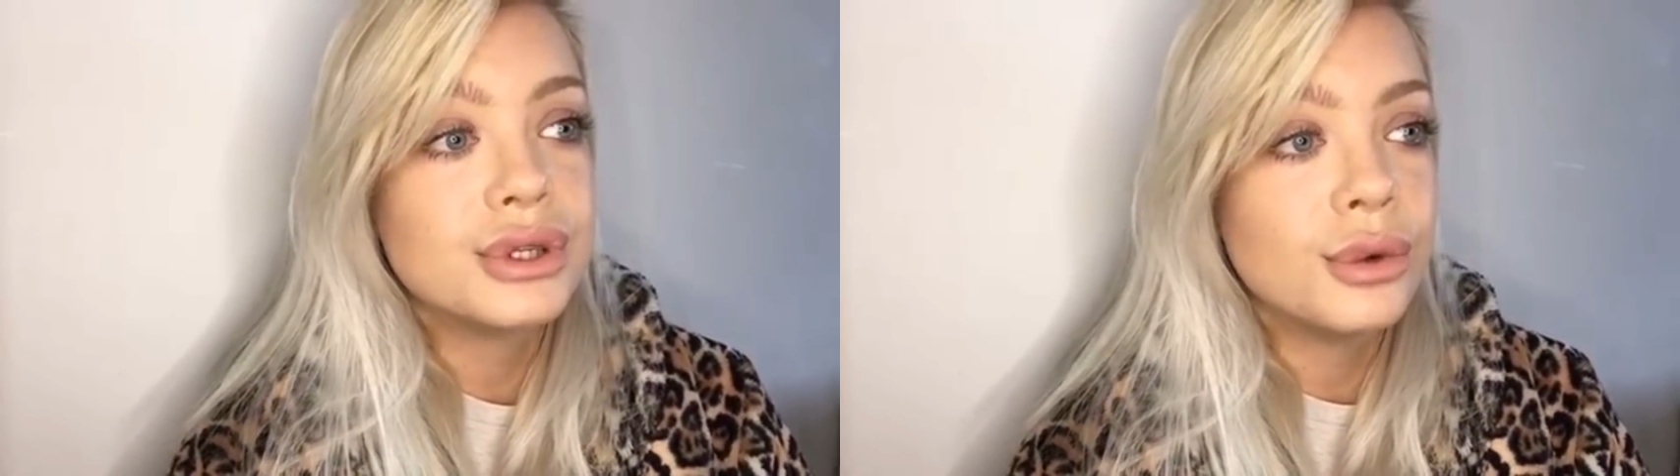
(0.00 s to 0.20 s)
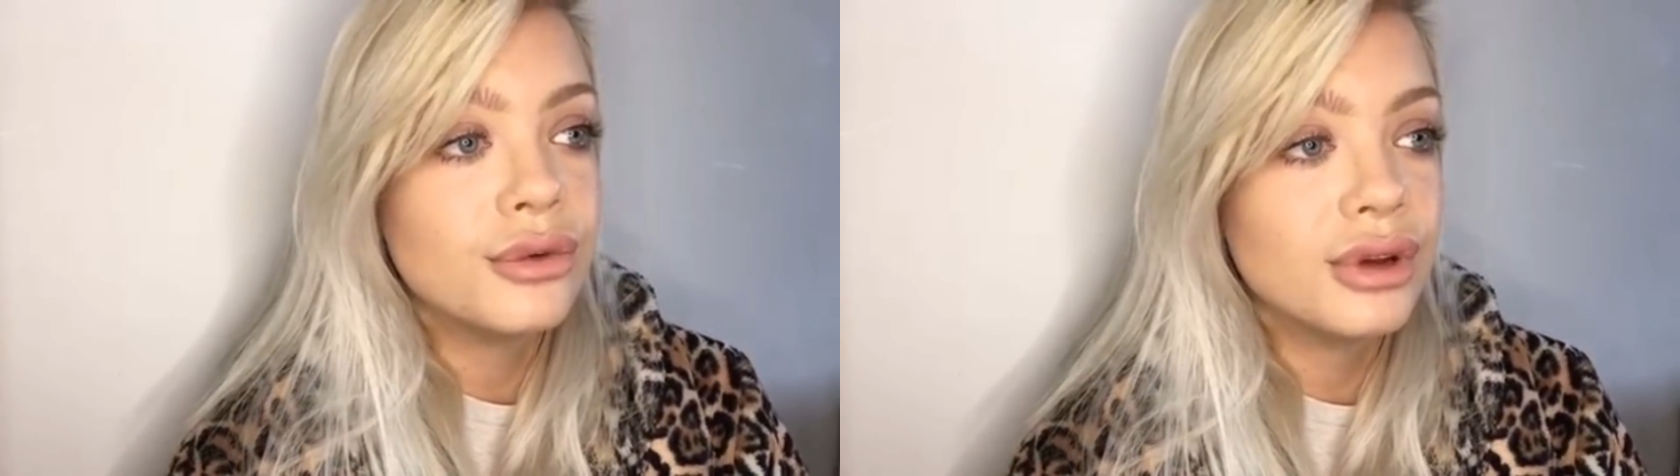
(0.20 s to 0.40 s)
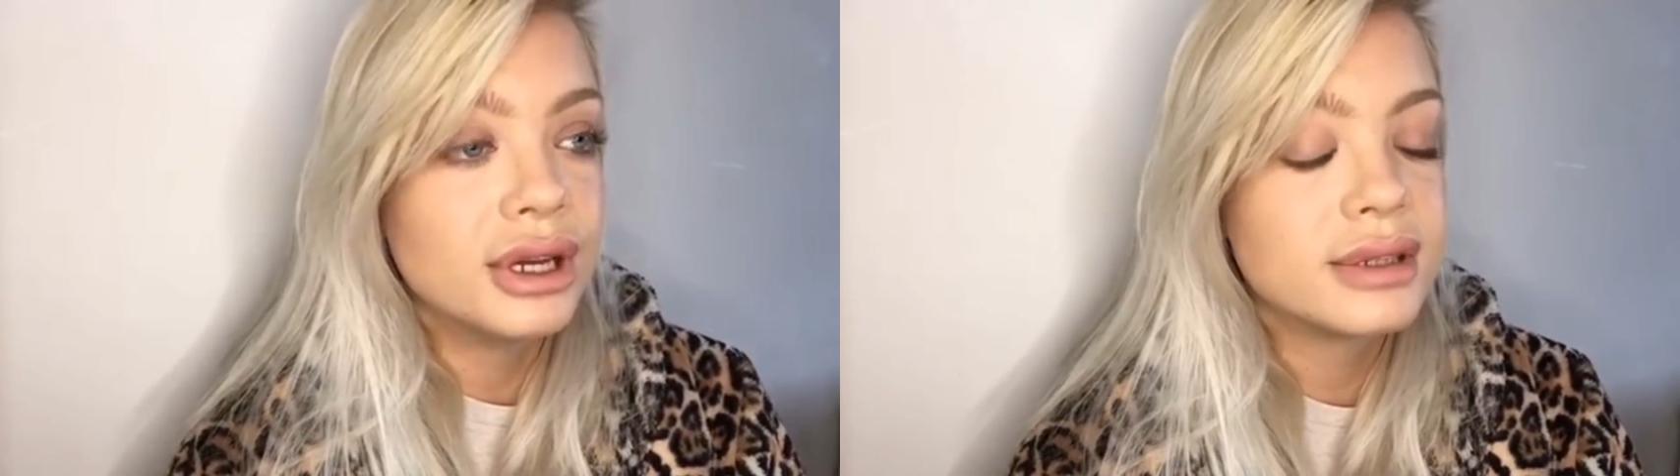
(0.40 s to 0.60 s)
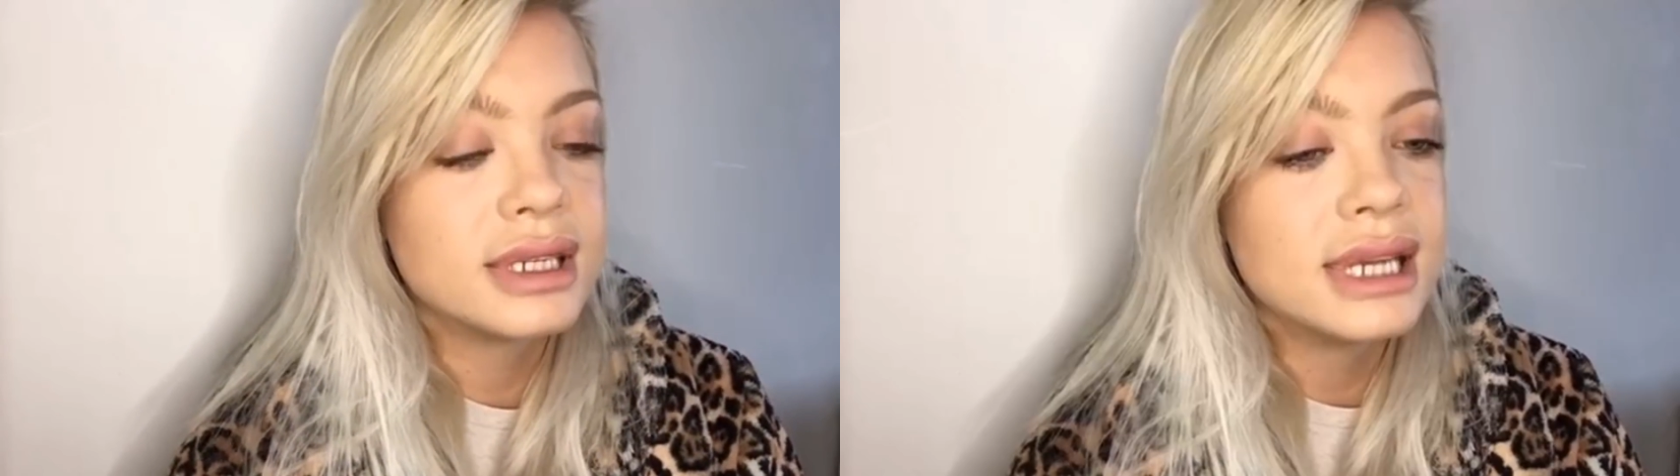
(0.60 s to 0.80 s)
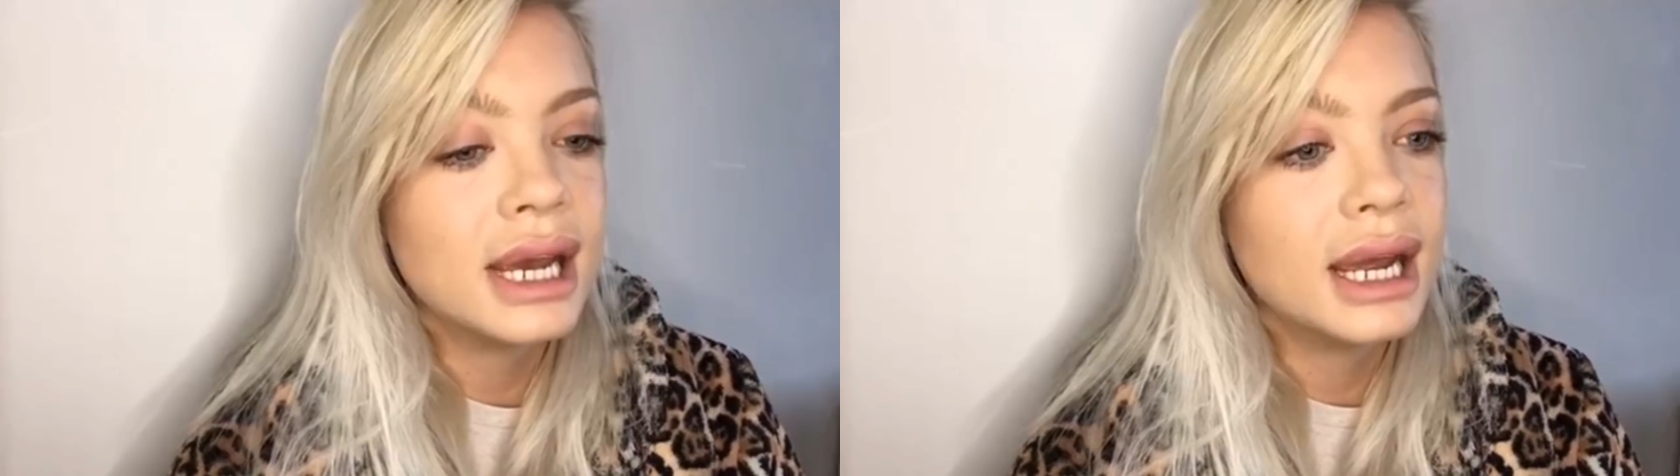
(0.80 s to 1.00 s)

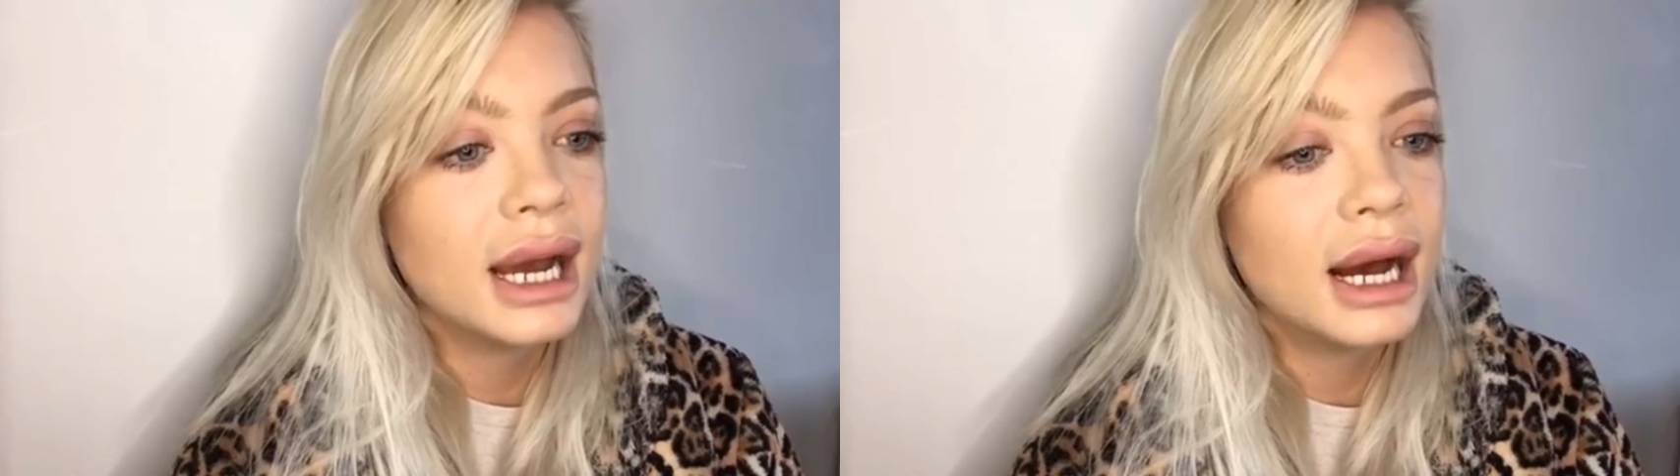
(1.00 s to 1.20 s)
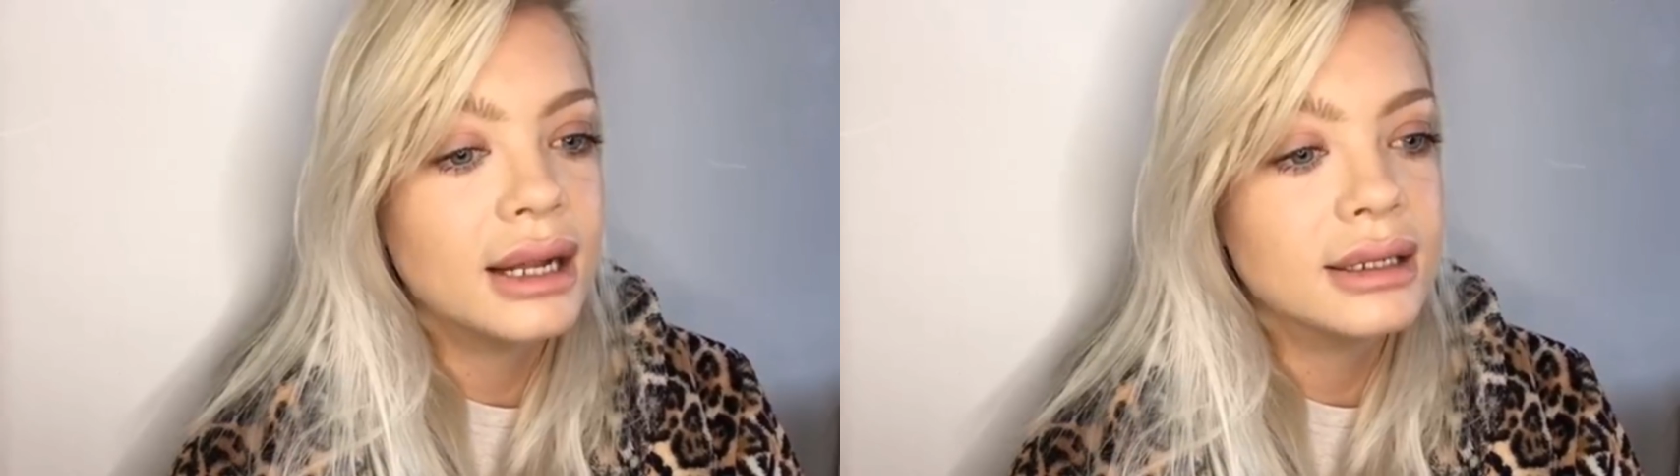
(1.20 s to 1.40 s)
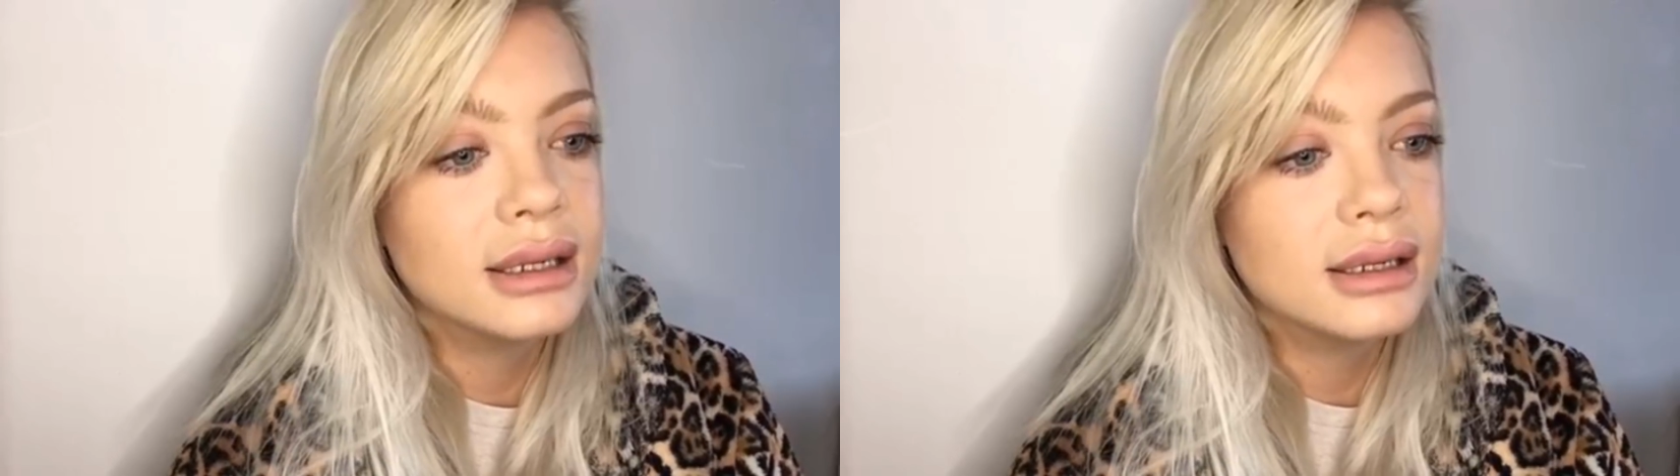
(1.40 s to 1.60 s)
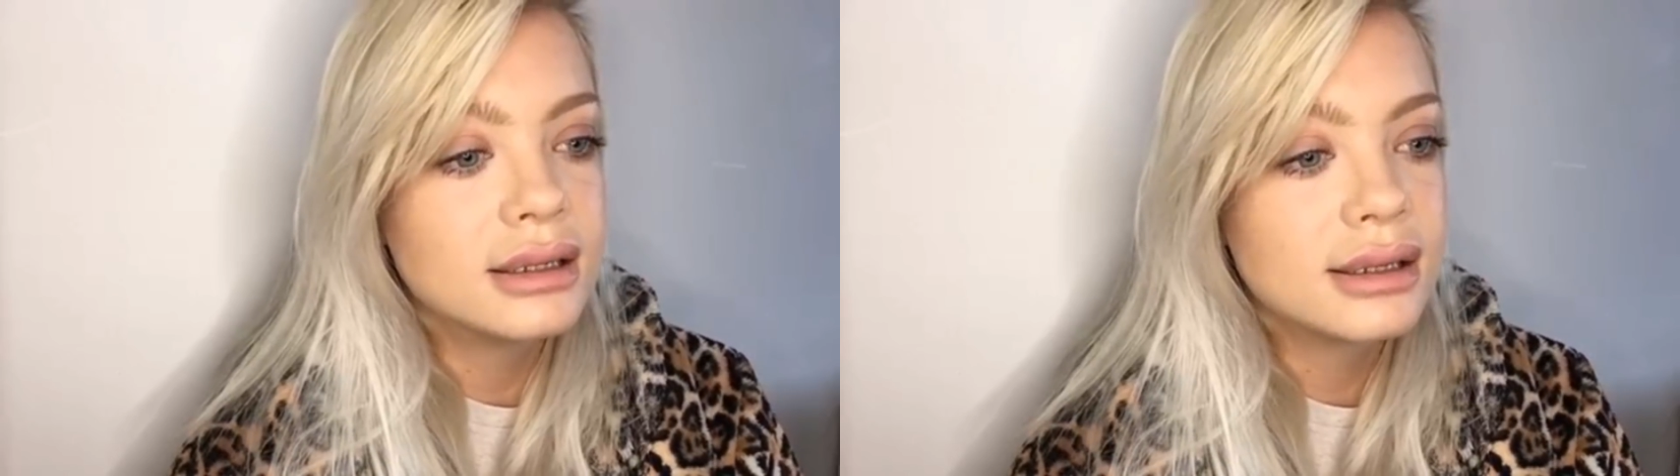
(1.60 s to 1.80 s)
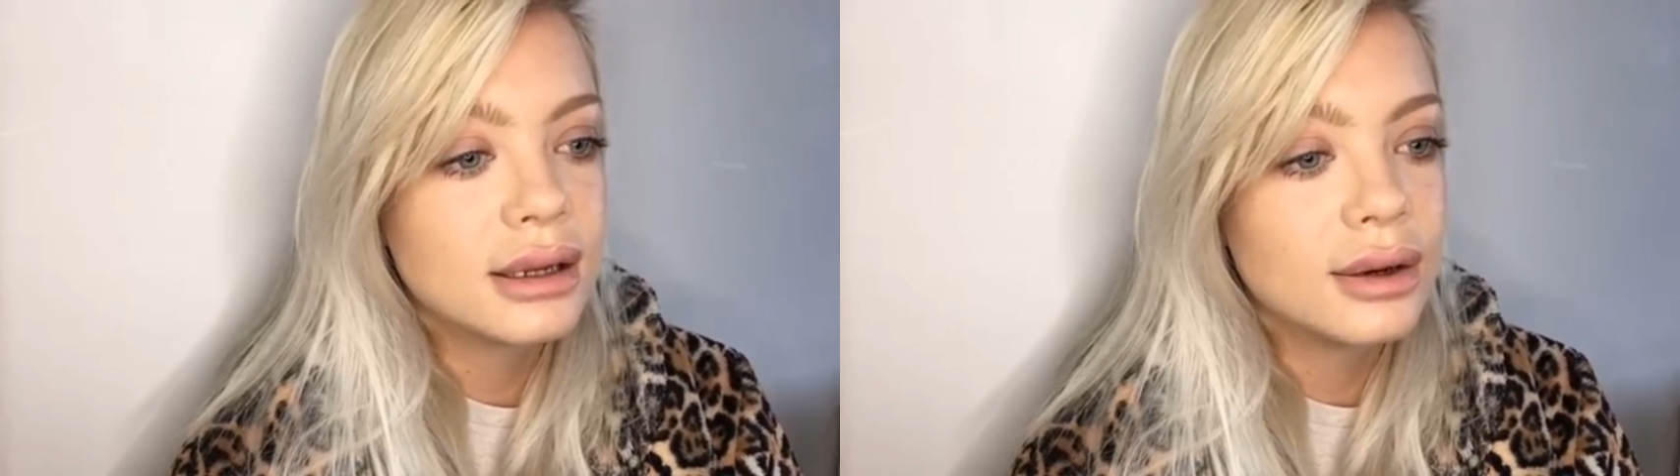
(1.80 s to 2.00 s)
university and